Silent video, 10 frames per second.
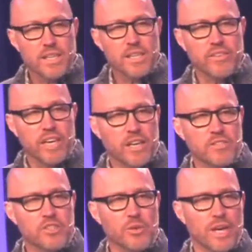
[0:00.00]
and the
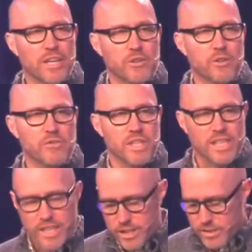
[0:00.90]
undue honor of the
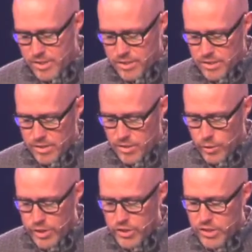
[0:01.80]
king's
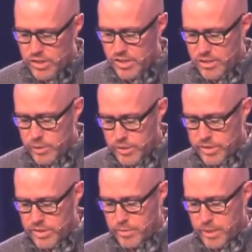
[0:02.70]
graciousness was
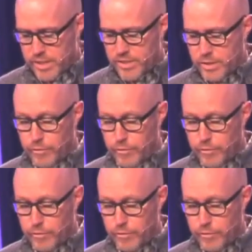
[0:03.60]
dismissed.